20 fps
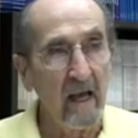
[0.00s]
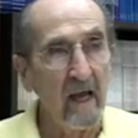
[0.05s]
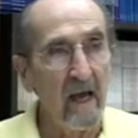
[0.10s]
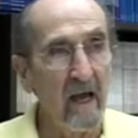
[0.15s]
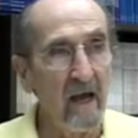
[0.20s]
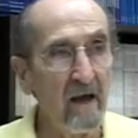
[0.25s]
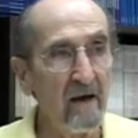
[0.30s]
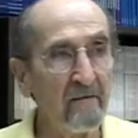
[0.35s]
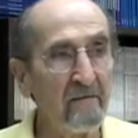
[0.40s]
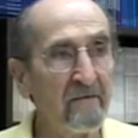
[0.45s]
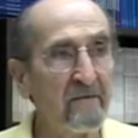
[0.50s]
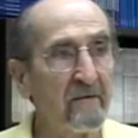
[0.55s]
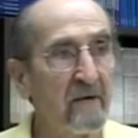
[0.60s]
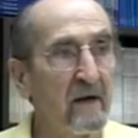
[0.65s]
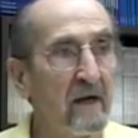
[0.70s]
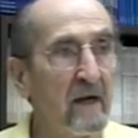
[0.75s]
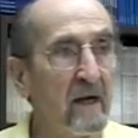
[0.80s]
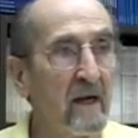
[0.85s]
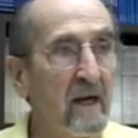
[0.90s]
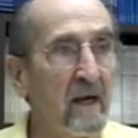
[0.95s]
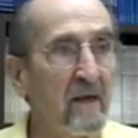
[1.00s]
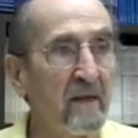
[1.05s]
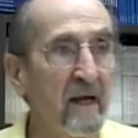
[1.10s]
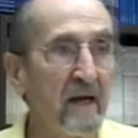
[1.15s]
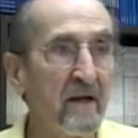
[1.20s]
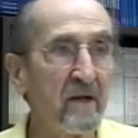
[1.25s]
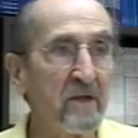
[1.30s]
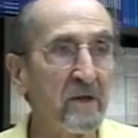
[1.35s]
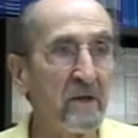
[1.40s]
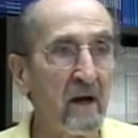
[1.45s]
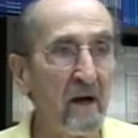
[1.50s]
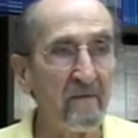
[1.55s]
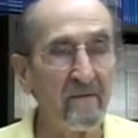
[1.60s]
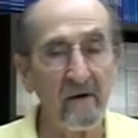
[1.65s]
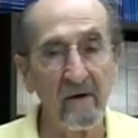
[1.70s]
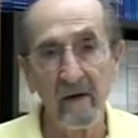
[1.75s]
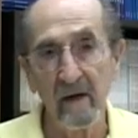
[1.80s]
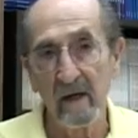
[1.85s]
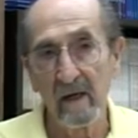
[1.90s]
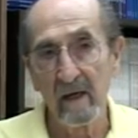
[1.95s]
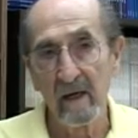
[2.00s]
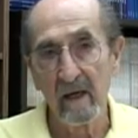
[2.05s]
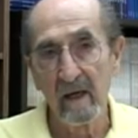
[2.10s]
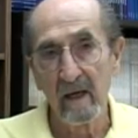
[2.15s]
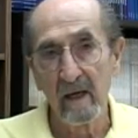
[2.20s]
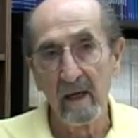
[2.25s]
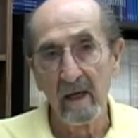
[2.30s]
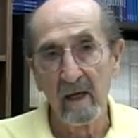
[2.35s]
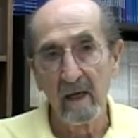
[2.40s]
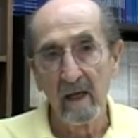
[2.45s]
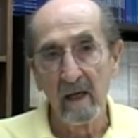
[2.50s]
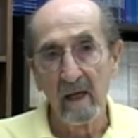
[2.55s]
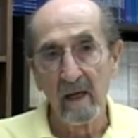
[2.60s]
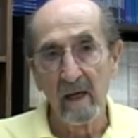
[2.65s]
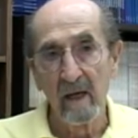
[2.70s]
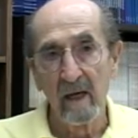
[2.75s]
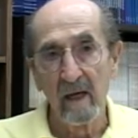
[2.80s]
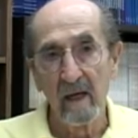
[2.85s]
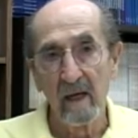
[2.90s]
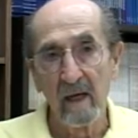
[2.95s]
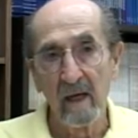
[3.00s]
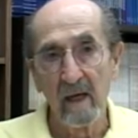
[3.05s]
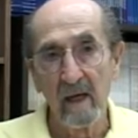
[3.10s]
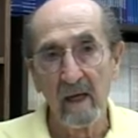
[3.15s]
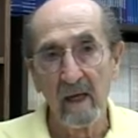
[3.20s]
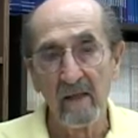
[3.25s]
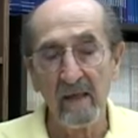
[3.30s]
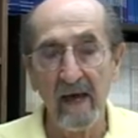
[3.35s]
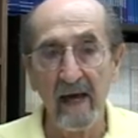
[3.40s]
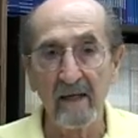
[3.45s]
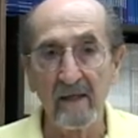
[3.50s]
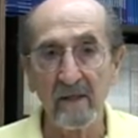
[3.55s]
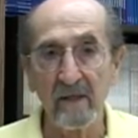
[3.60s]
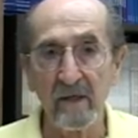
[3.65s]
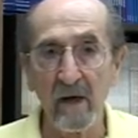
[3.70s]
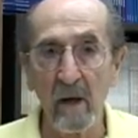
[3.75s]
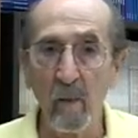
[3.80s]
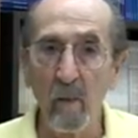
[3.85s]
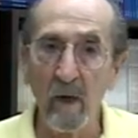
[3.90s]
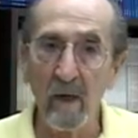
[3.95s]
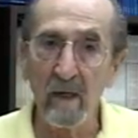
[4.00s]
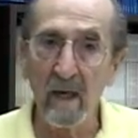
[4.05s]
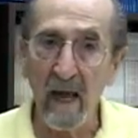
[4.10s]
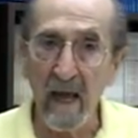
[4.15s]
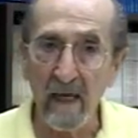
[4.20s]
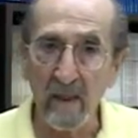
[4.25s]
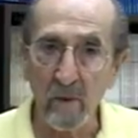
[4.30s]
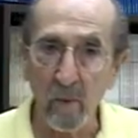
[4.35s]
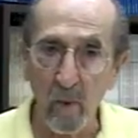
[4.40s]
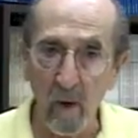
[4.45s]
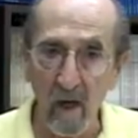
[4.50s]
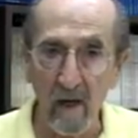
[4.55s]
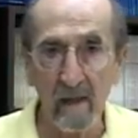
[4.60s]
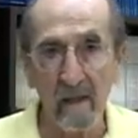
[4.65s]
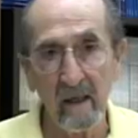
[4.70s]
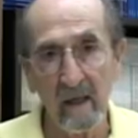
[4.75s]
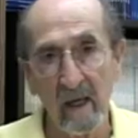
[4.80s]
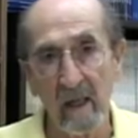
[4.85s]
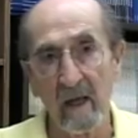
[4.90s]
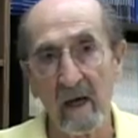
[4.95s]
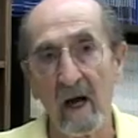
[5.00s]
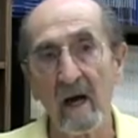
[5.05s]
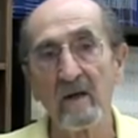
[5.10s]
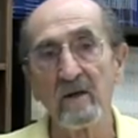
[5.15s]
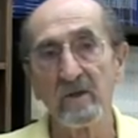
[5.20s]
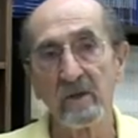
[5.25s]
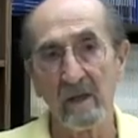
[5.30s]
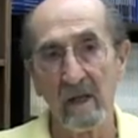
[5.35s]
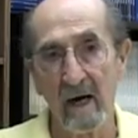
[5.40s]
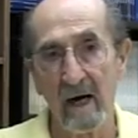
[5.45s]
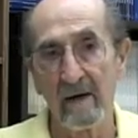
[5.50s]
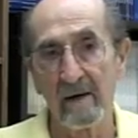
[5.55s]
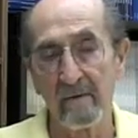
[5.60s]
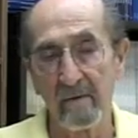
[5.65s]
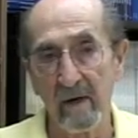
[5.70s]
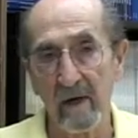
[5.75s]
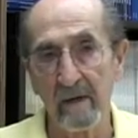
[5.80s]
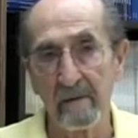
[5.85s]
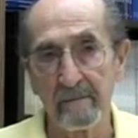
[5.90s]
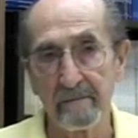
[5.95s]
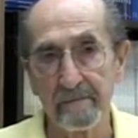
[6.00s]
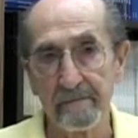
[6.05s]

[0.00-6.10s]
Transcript: if they discover that someone has won a large lottery?